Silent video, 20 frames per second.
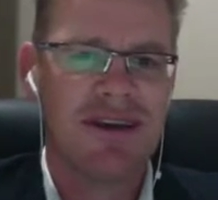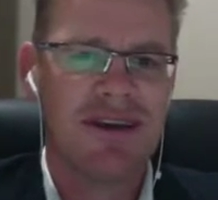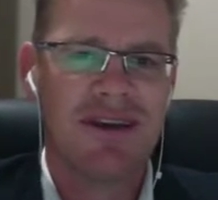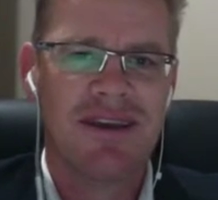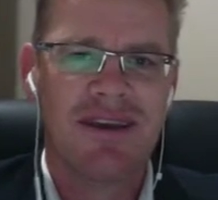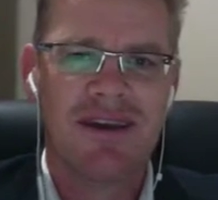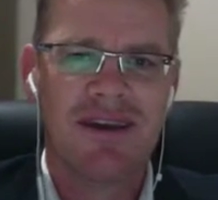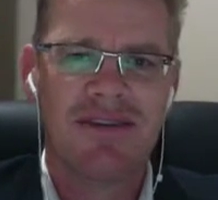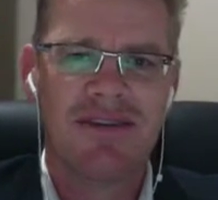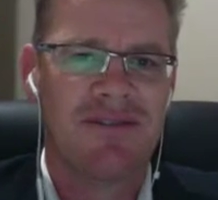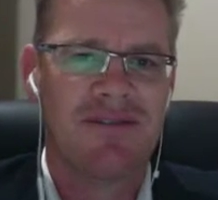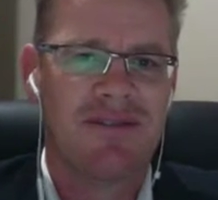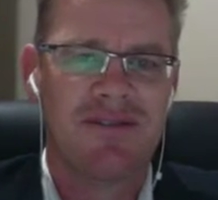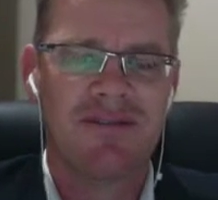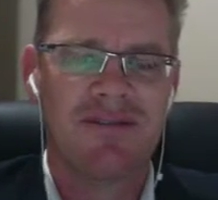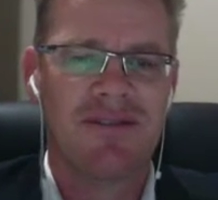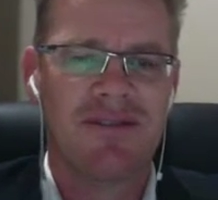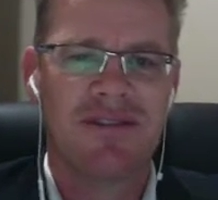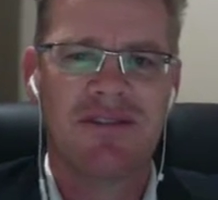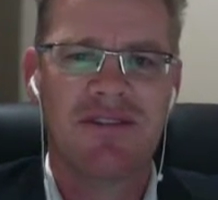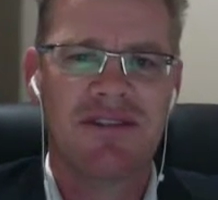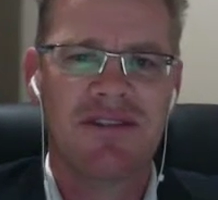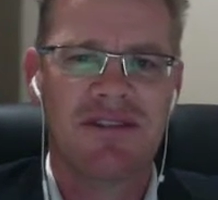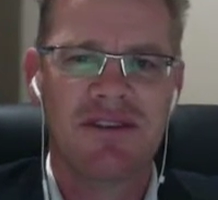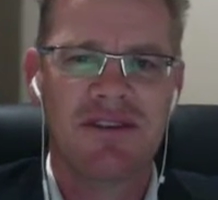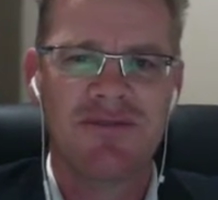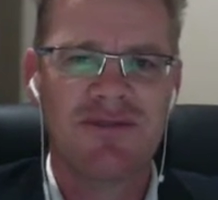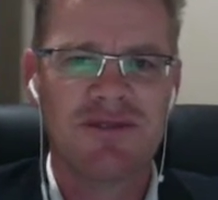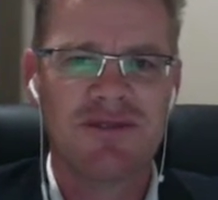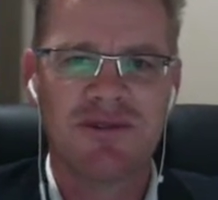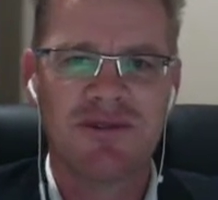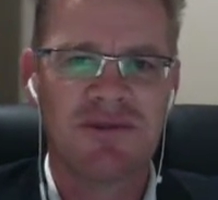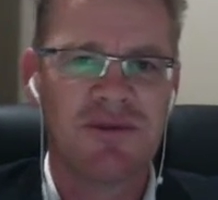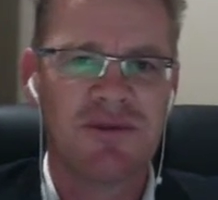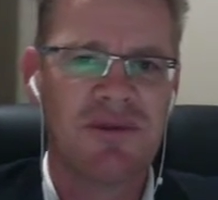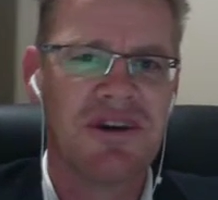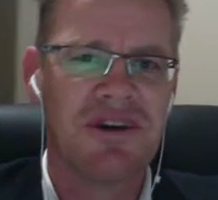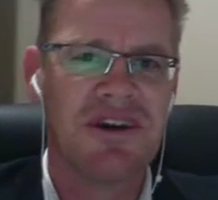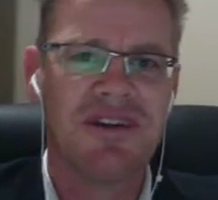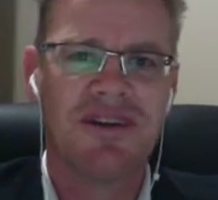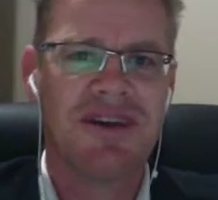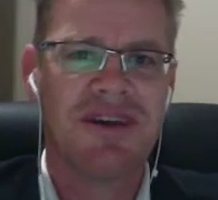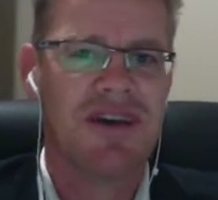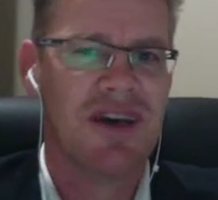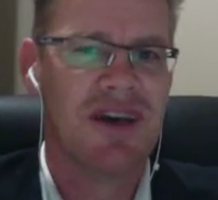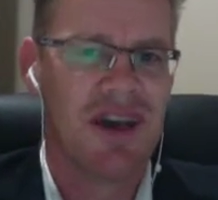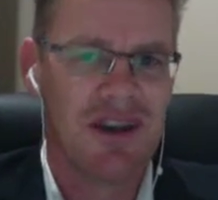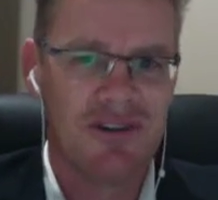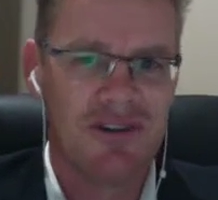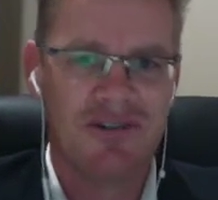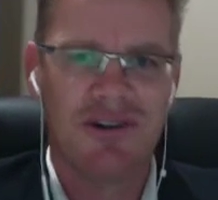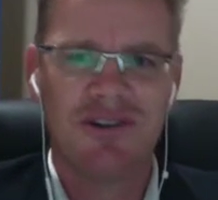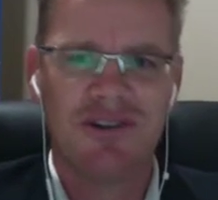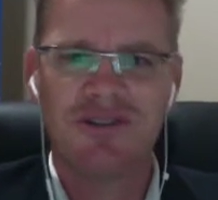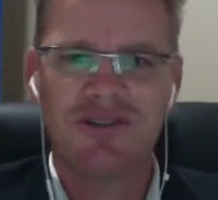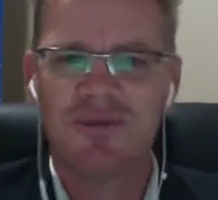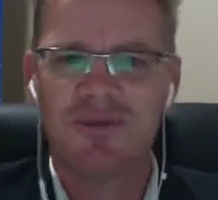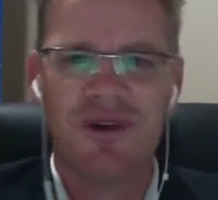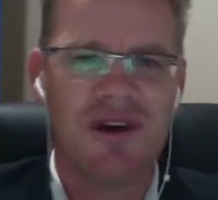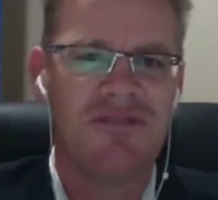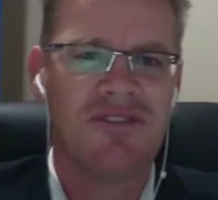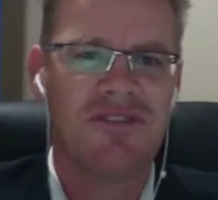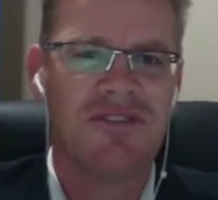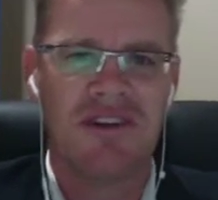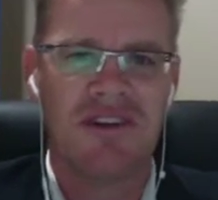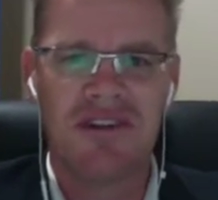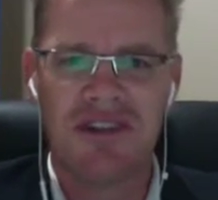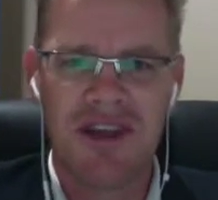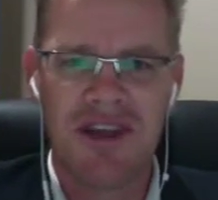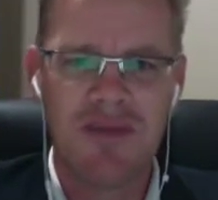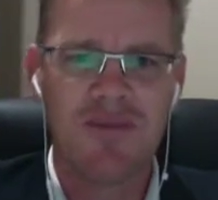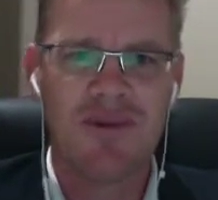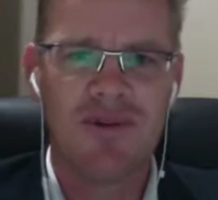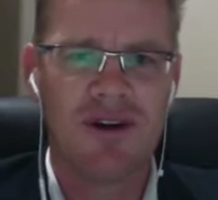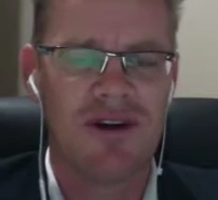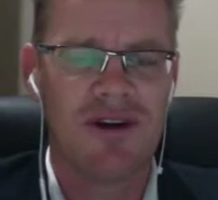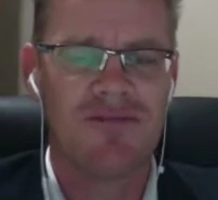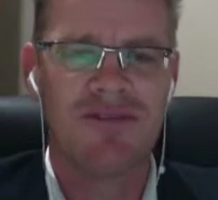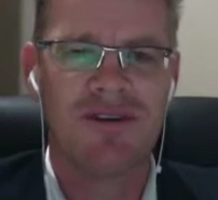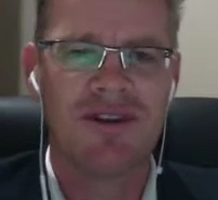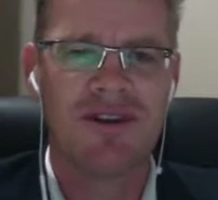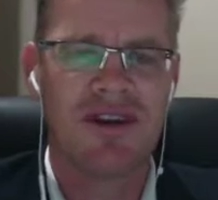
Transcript: The difference between a gross profit and a net profit.